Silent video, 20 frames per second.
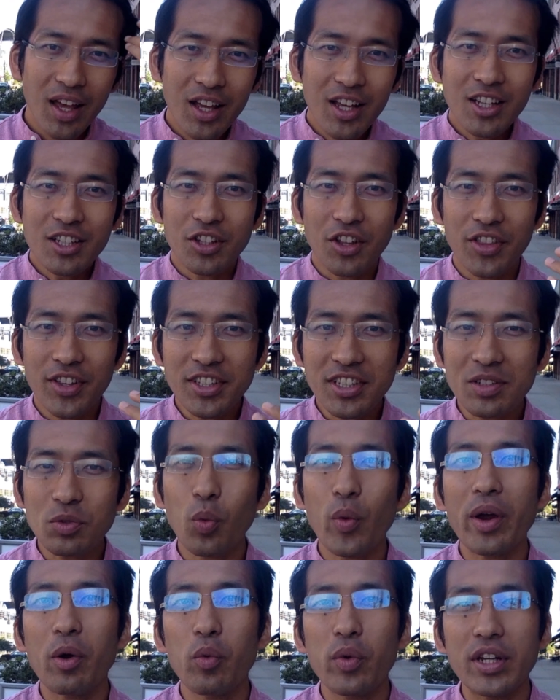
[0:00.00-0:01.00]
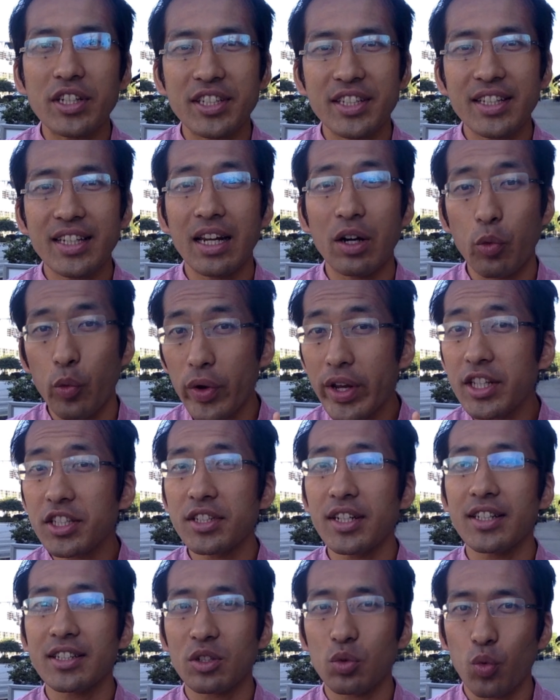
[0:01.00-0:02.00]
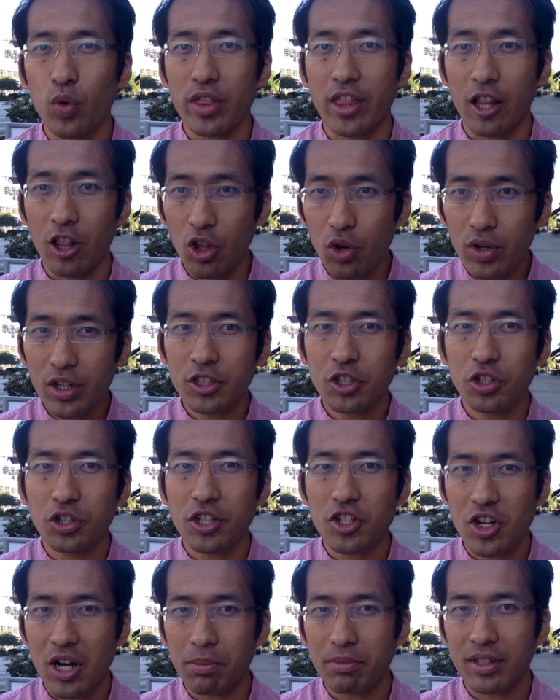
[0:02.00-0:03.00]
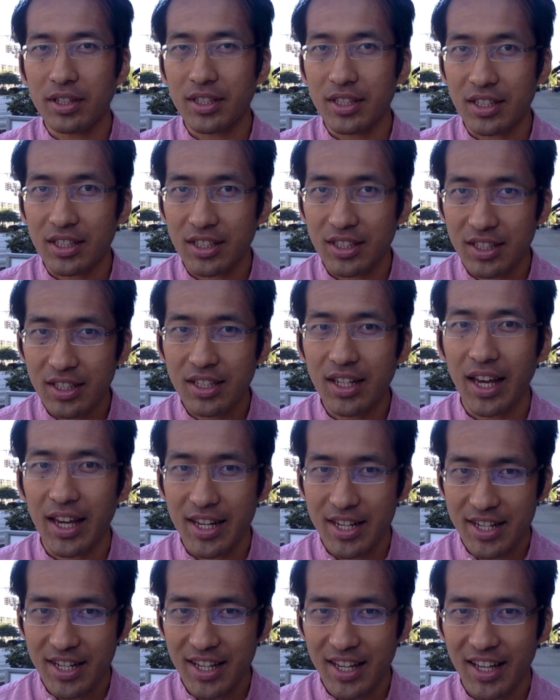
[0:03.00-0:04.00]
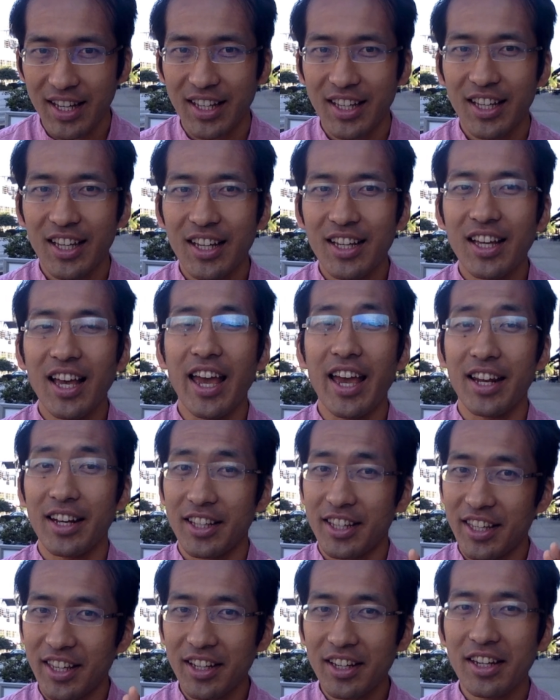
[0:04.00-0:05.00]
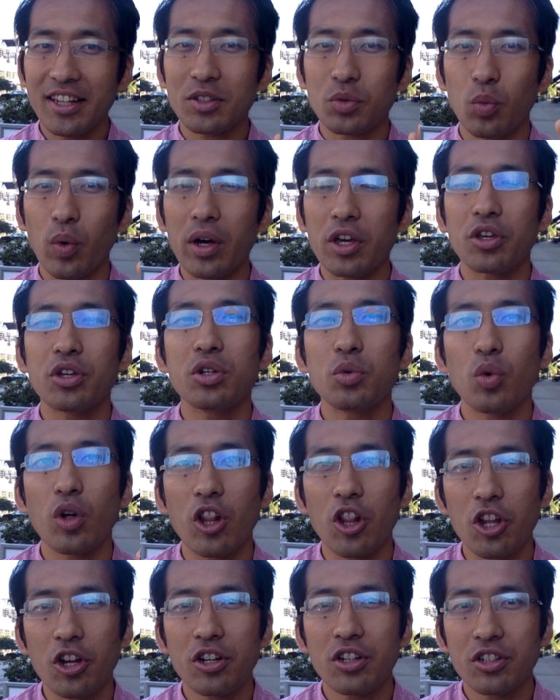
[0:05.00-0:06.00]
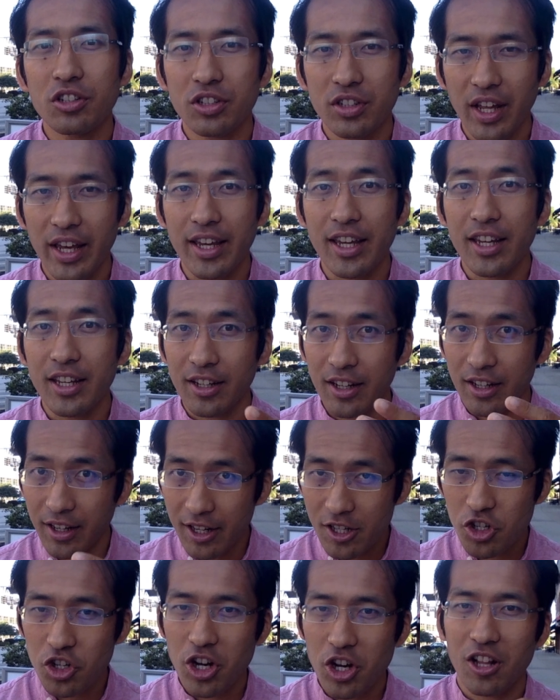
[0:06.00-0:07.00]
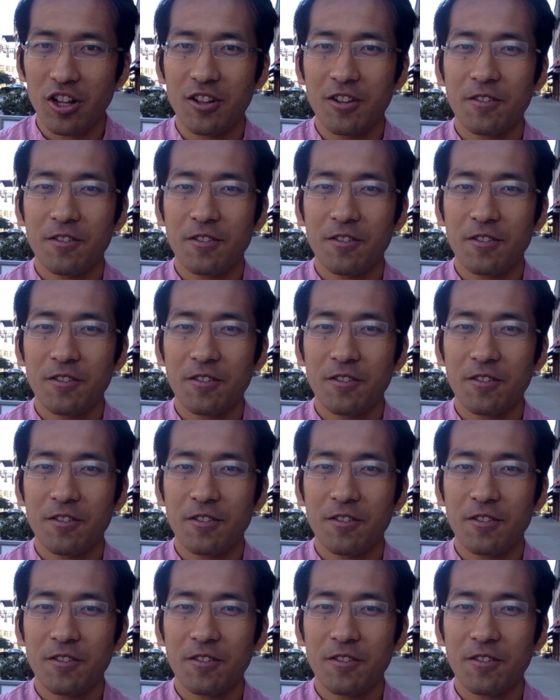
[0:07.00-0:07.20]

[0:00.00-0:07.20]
So this is where we see a resonance with the Lotus Sutra chapter 16 idea. And here is what you will learn today in a nutshell.